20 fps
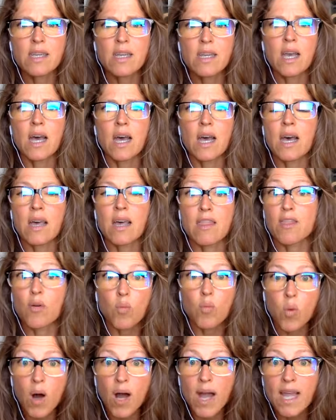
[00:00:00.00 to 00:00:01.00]
uh, the
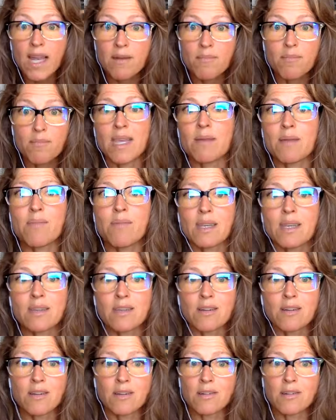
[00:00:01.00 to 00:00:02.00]
one. Maybe
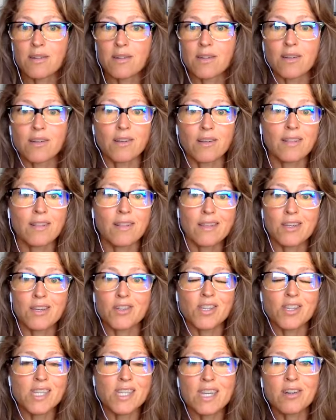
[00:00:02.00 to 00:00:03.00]
you're you're you're
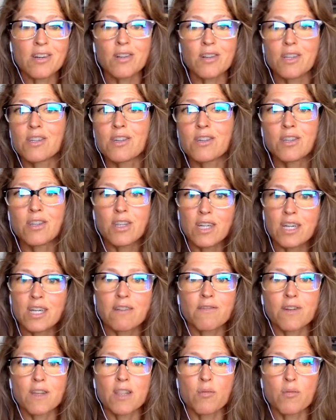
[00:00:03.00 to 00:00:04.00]
single and you're looking
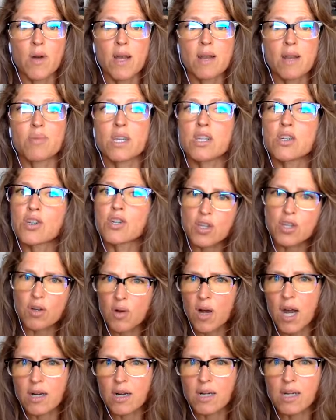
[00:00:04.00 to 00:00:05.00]
for the one, but you're so
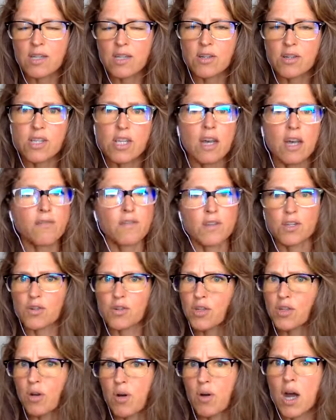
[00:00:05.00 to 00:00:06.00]
hard on yourself and you're
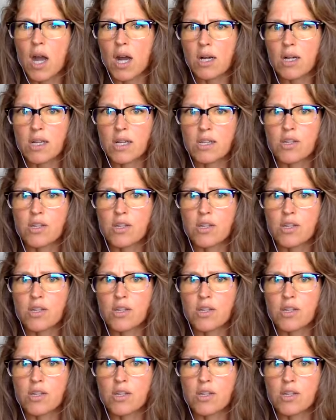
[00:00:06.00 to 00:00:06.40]
so hard on your